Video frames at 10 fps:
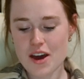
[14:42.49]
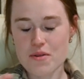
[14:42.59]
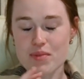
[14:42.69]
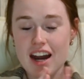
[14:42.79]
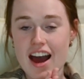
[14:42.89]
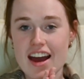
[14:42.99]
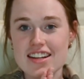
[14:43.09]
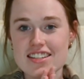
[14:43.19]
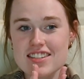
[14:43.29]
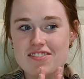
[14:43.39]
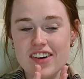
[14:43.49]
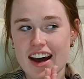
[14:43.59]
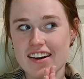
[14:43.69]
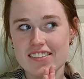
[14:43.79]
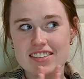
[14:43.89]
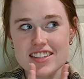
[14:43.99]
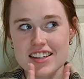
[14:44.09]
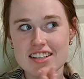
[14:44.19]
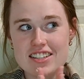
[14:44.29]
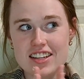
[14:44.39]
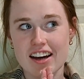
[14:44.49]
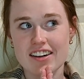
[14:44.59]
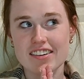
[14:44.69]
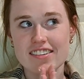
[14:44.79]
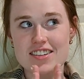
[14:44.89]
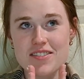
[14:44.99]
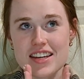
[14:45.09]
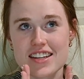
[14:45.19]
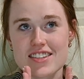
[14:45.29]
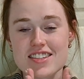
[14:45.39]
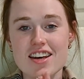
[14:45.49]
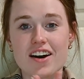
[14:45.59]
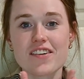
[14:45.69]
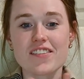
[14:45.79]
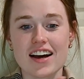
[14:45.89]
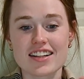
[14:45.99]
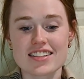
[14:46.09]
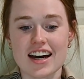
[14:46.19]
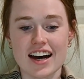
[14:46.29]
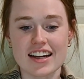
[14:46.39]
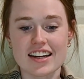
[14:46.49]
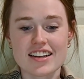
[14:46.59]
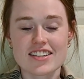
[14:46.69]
But I just found this show to be so well done,